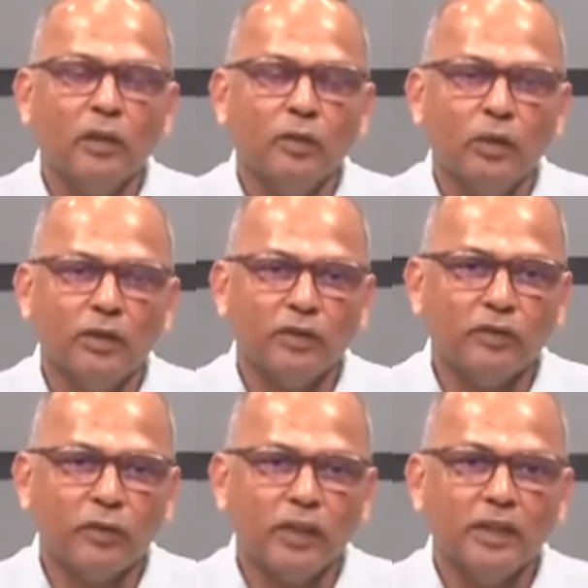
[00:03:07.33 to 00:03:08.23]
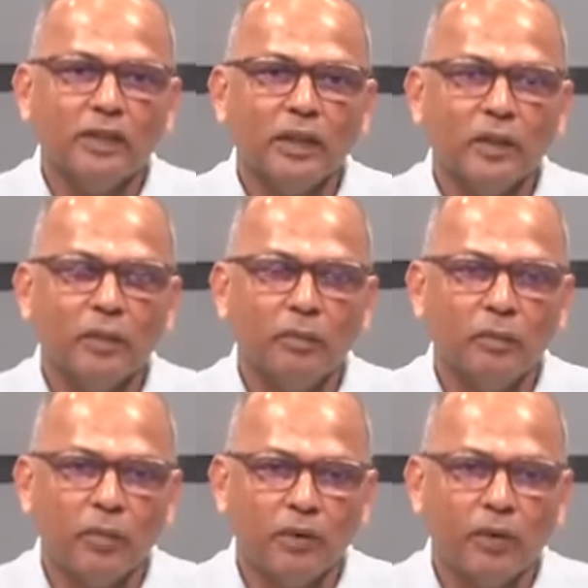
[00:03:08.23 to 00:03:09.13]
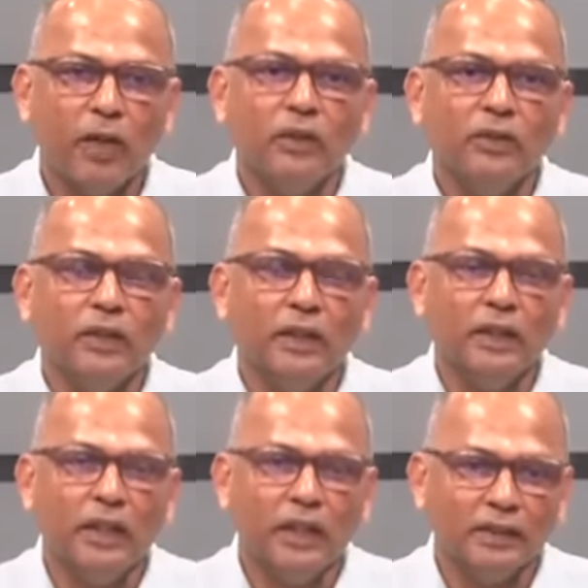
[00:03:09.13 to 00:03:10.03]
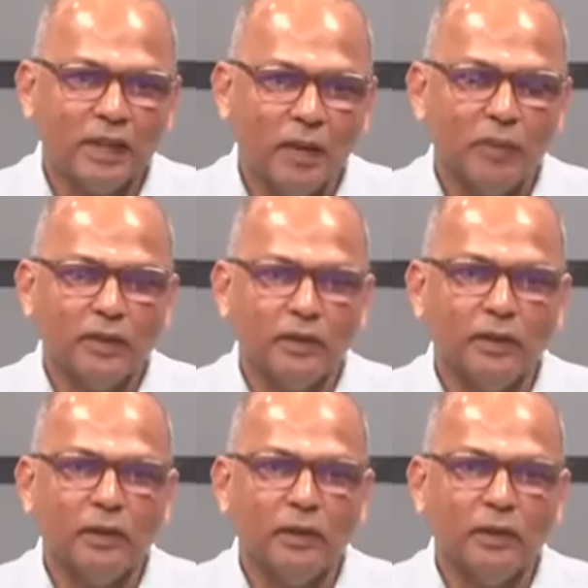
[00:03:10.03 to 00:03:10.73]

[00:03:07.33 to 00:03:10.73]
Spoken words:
was a forensic pathology examiner